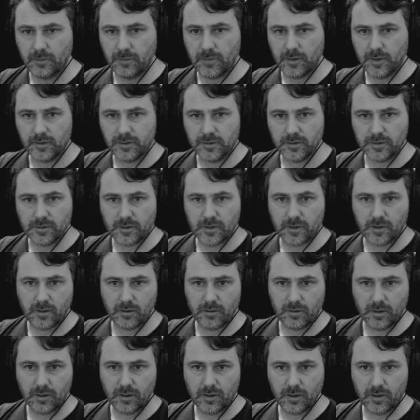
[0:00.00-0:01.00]
by just
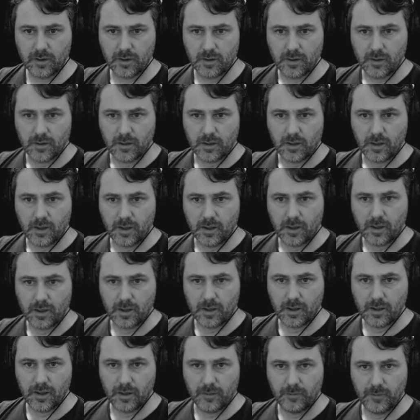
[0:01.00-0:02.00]
going,
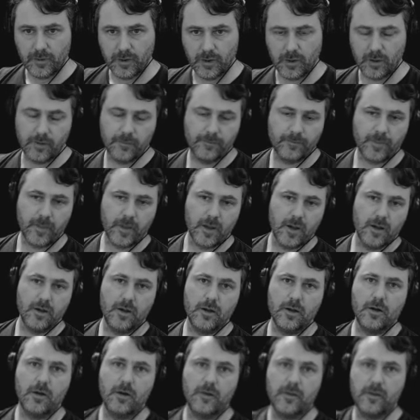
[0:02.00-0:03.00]
you know,
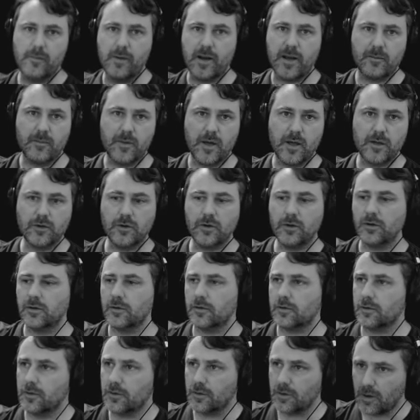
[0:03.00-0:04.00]
on the main menu
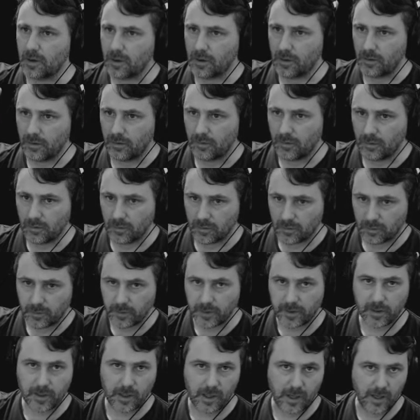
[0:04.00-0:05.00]
you could go
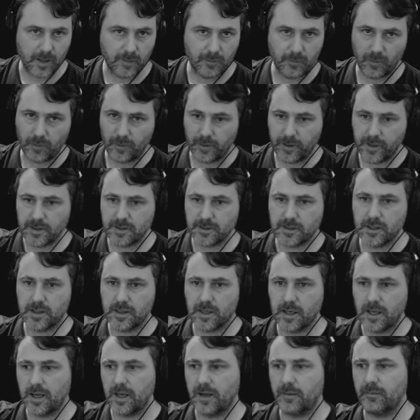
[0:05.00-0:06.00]
quick game or easy
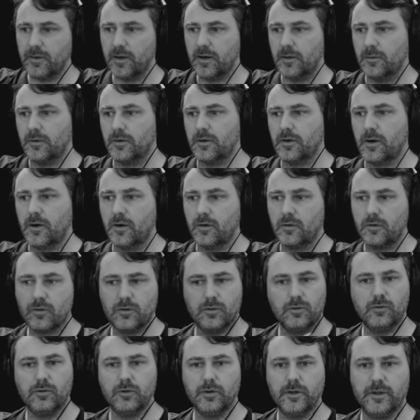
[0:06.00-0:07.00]
game, and it would go,
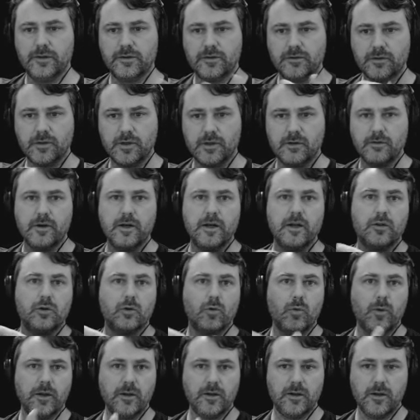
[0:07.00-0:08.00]
cool, let's generate a
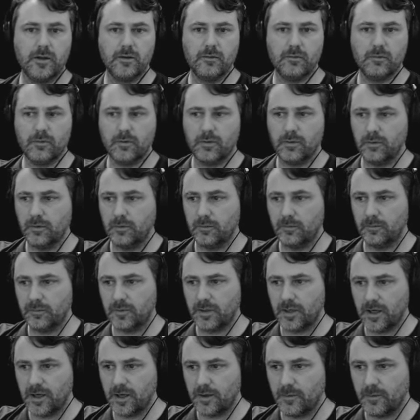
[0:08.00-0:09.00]
20 room
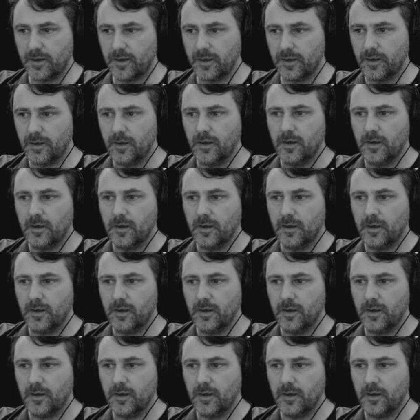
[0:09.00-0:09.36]
tower.